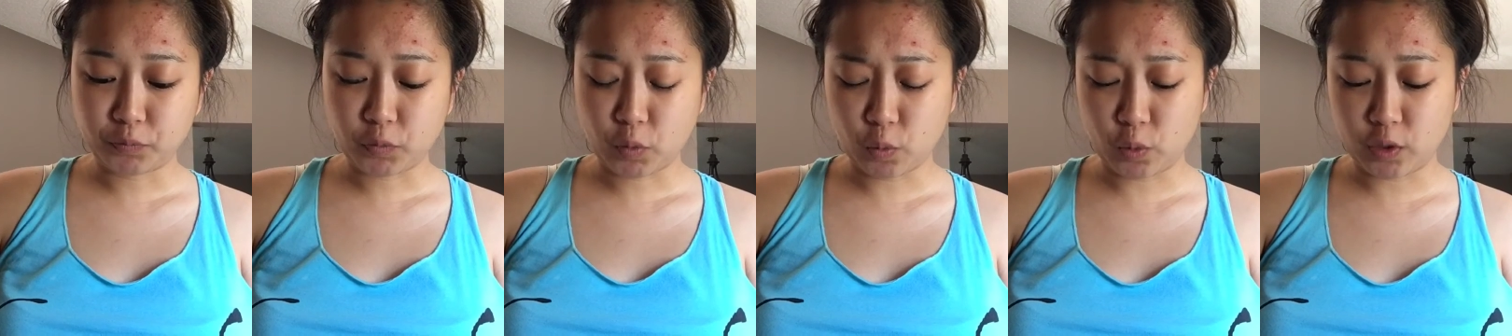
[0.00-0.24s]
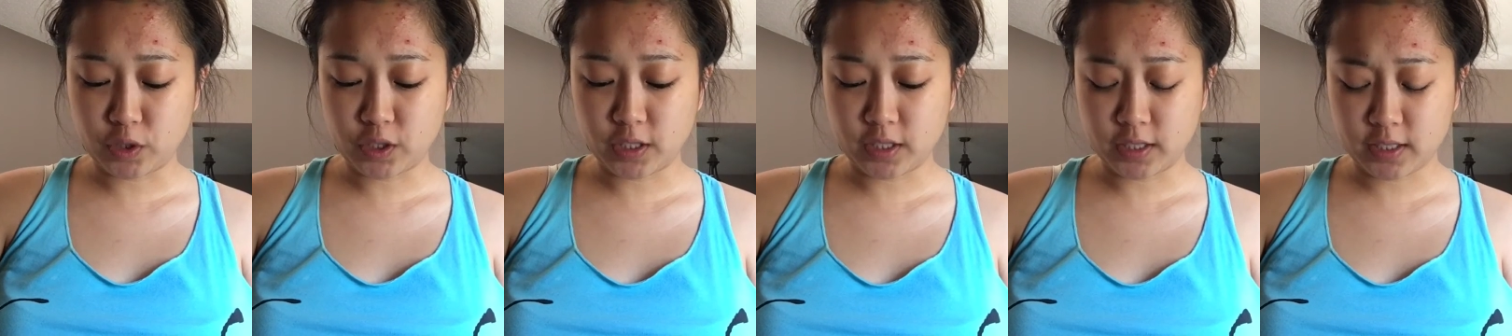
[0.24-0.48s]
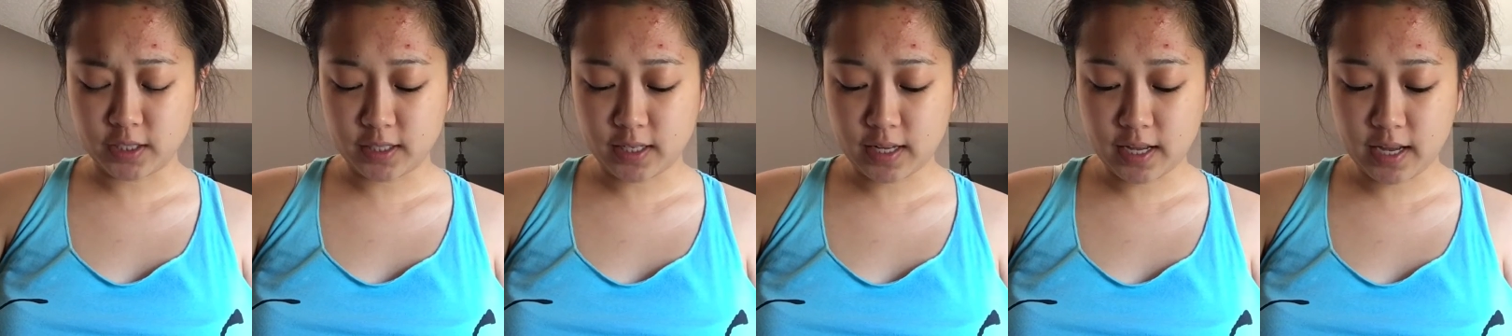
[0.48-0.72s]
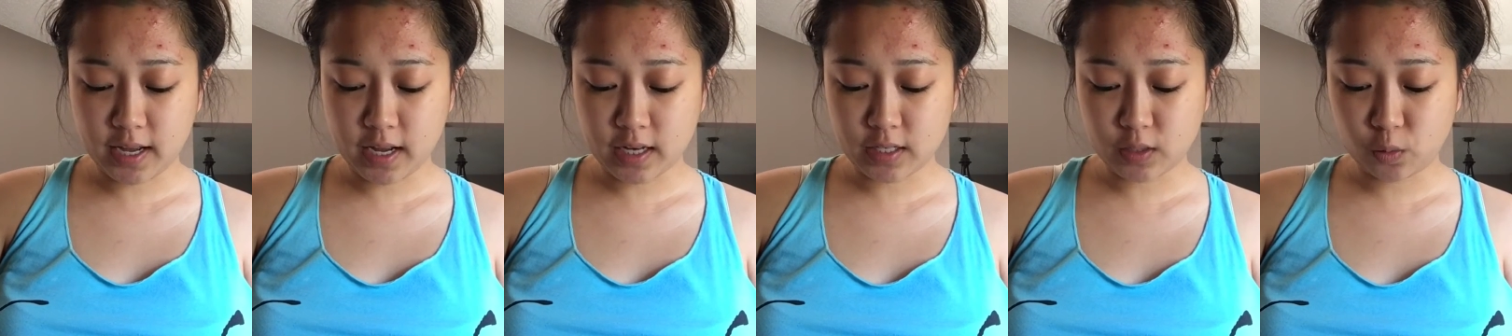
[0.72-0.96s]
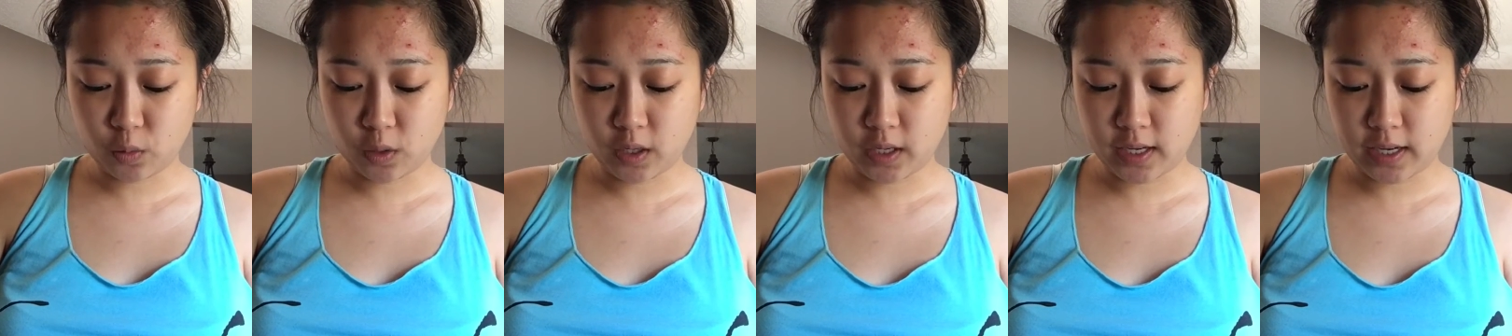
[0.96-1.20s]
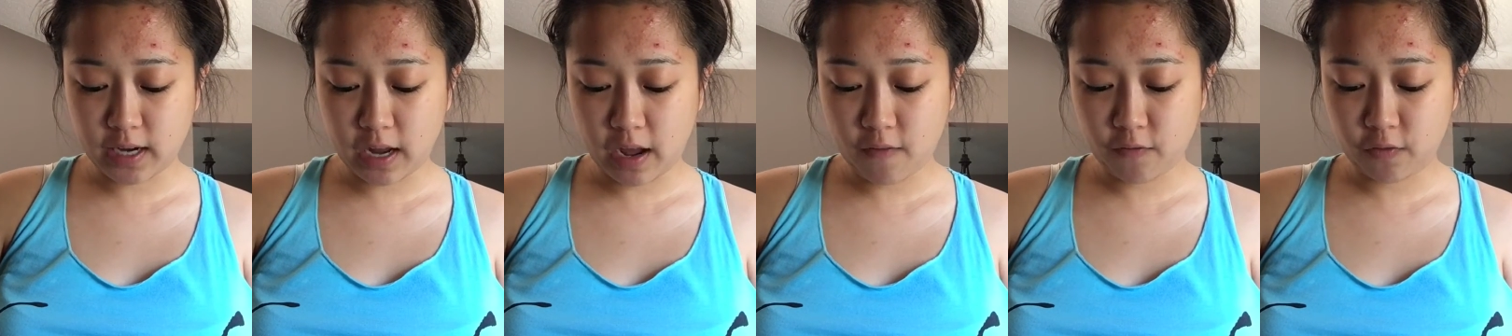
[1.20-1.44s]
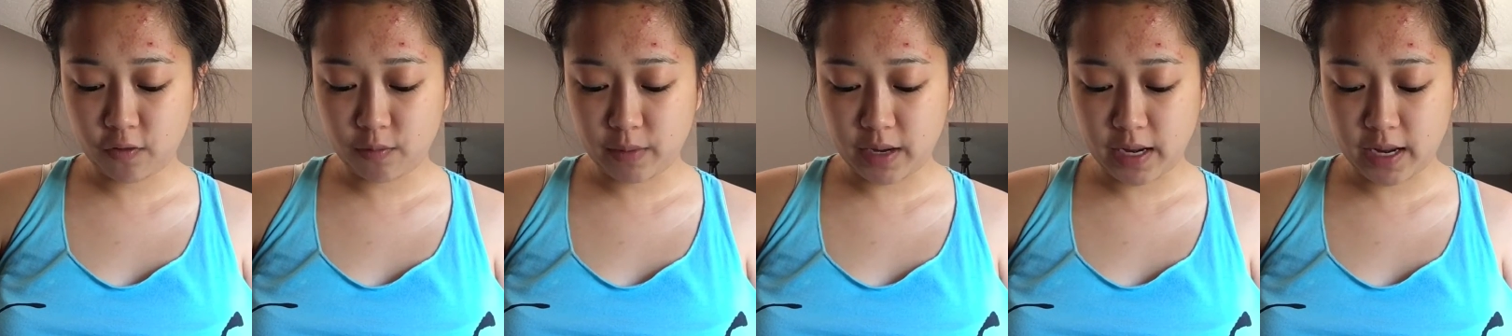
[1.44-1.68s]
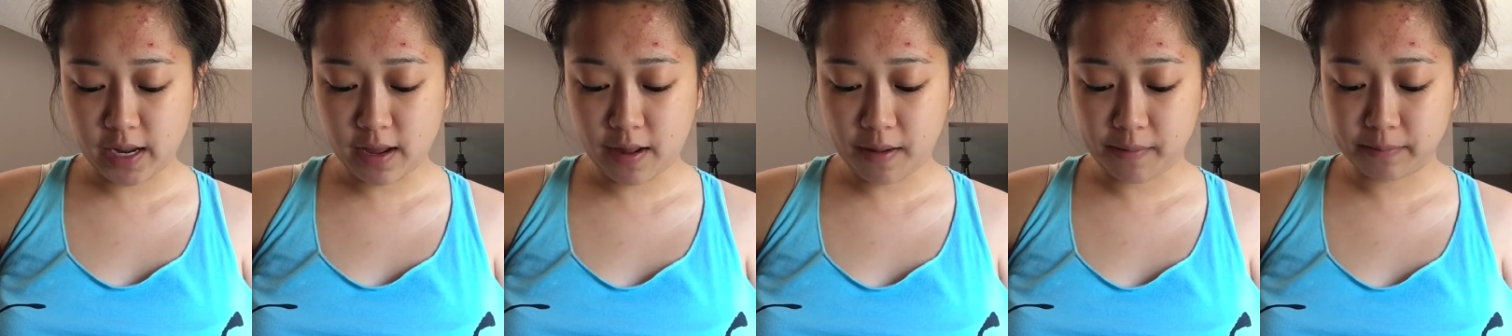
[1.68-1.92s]
Which is not working out for
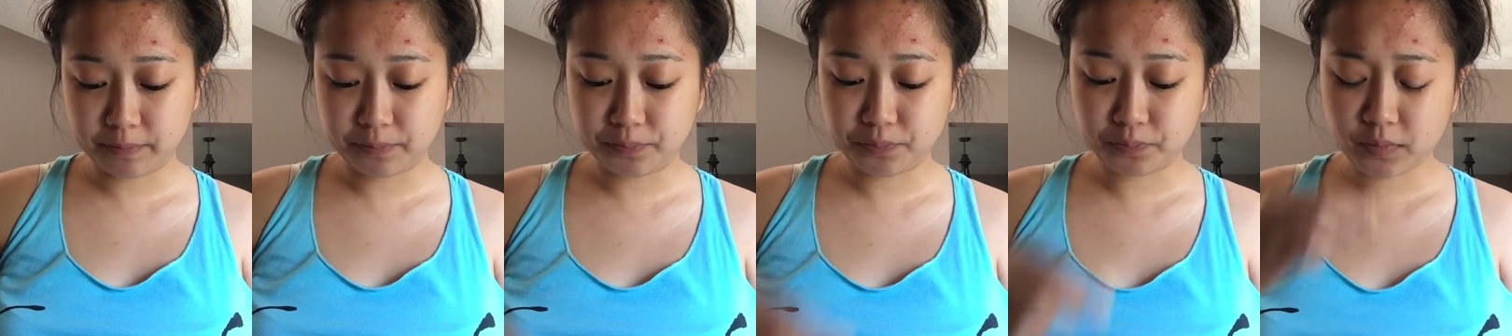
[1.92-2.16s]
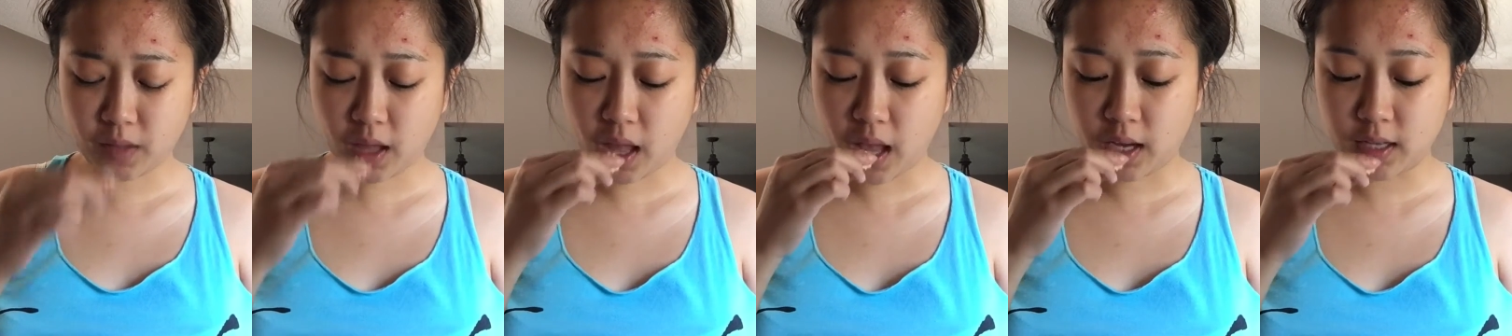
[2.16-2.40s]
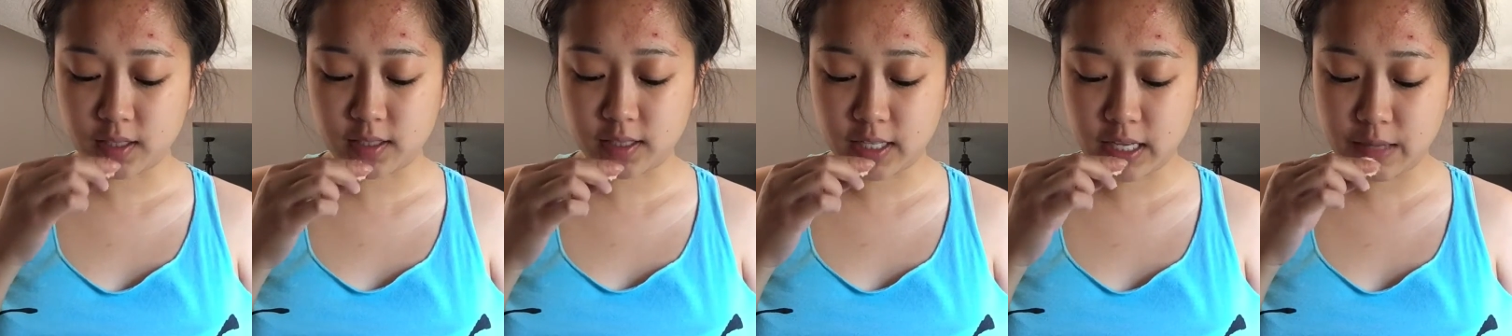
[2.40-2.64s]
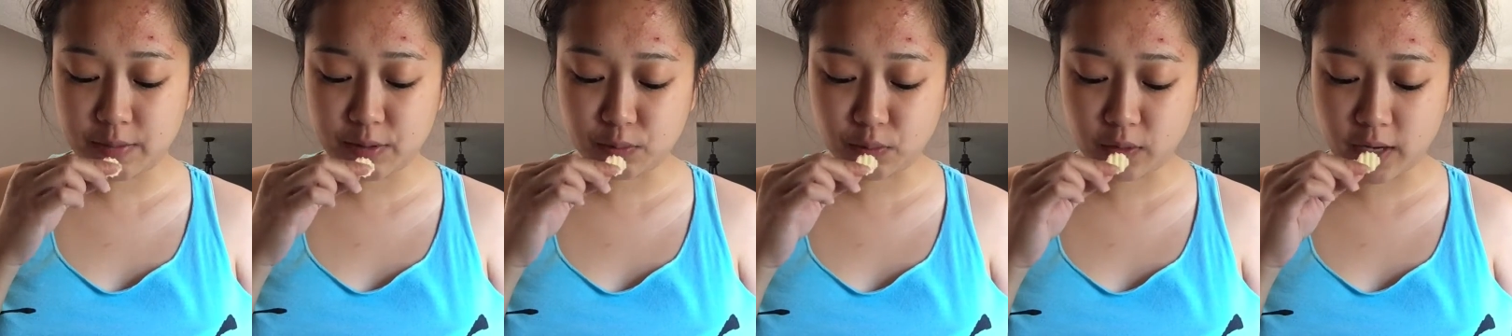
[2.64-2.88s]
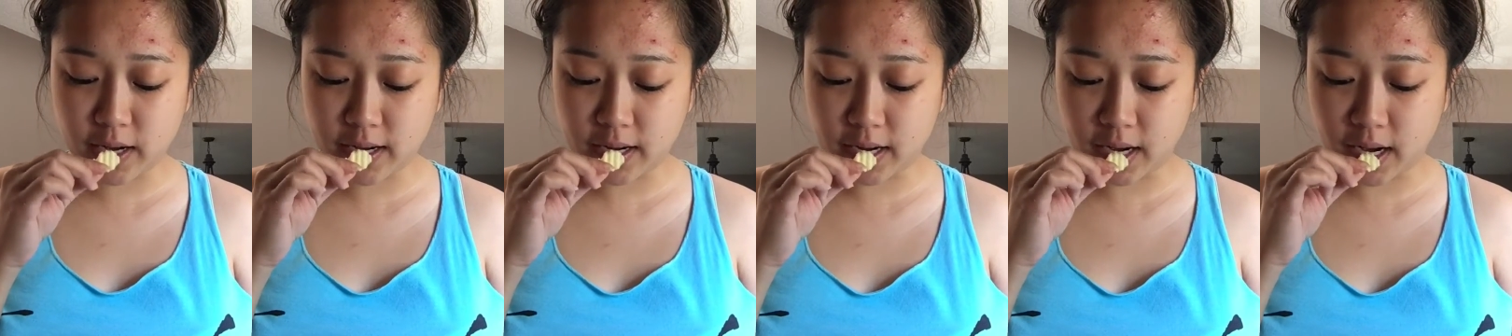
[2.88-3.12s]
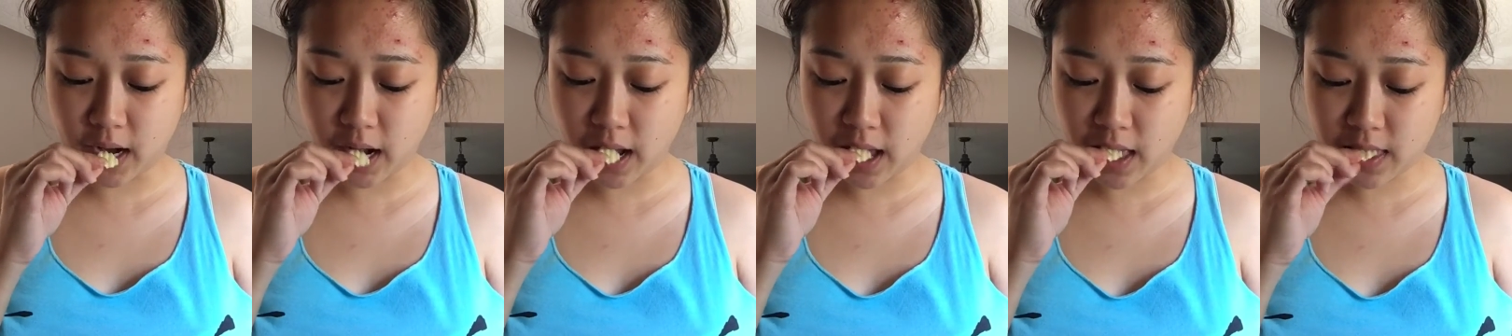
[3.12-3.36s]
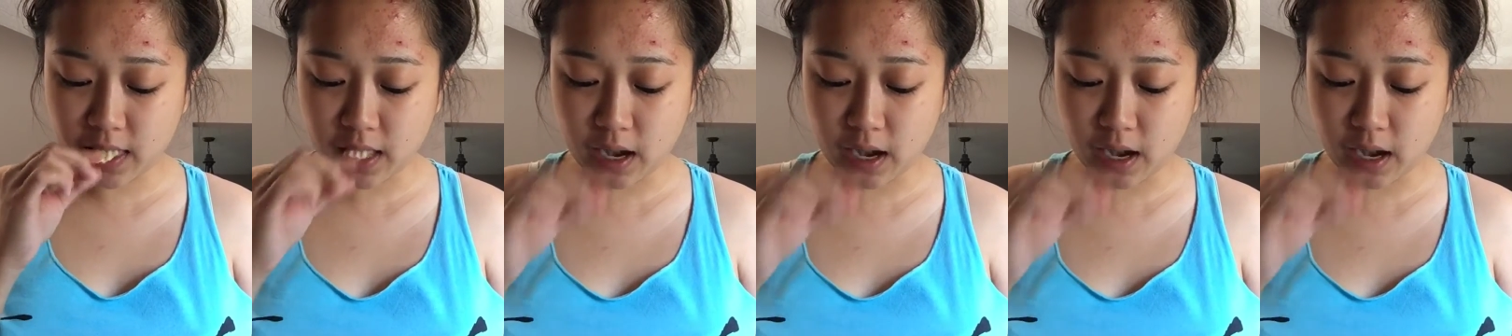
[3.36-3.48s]
me, because it keeps breaking.